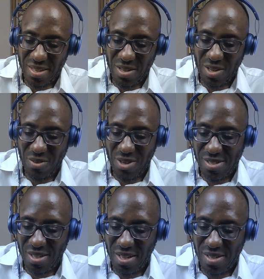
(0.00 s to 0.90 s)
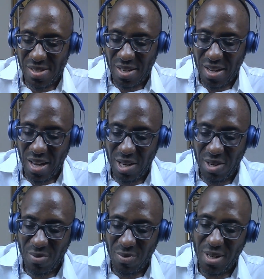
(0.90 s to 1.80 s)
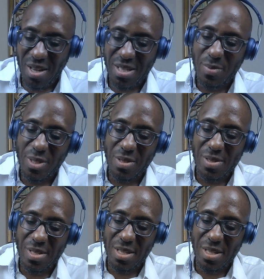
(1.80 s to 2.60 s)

did her residency at Griffin Hospital's